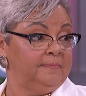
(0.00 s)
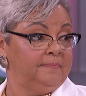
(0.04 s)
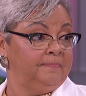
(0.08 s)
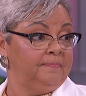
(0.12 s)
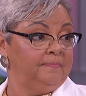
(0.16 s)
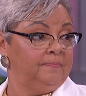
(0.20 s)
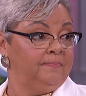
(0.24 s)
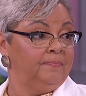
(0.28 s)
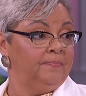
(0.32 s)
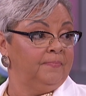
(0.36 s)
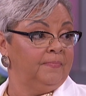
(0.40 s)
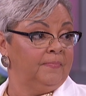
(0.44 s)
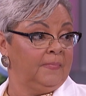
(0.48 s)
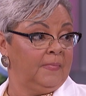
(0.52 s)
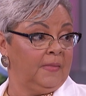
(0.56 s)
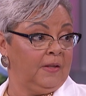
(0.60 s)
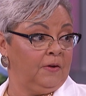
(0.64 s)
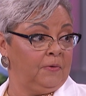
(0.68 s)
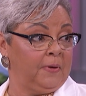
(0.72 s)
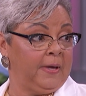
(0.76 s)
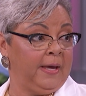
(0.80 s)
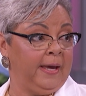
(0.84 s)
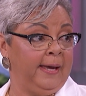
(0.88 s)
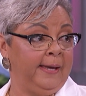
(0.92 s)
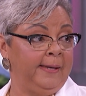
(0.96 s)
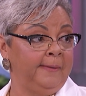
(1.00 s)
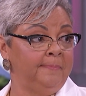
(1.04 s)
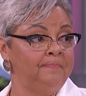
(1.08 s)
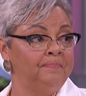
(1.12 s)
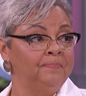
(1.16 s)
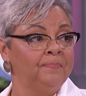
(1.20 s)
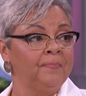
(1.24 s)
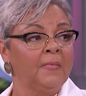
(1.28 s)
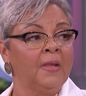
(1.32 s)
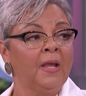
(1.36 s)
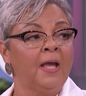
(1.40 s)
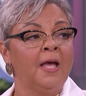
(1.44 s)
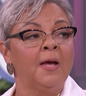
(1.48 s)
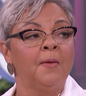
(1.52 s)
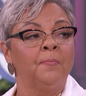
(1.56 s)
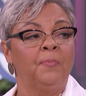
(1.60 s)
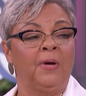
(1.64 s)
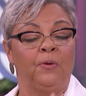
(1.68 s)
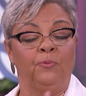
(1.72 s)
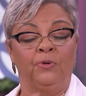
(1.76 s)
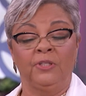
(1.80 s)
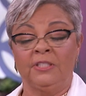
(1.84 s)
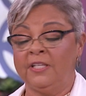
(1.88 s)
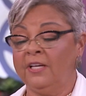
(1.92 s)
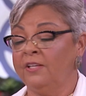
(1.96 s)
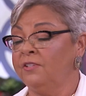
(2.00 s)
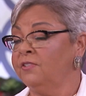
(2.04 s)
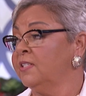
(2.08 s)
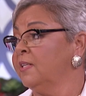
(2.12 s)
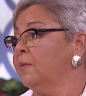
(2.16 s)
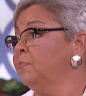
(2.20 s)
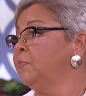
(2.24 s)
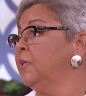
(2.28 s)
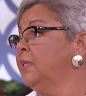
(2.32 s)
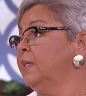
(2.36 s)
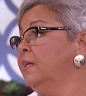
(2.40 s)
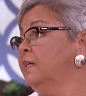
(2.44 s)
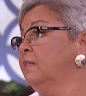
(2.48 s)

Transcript: Mm. Okay? But I want to tell you something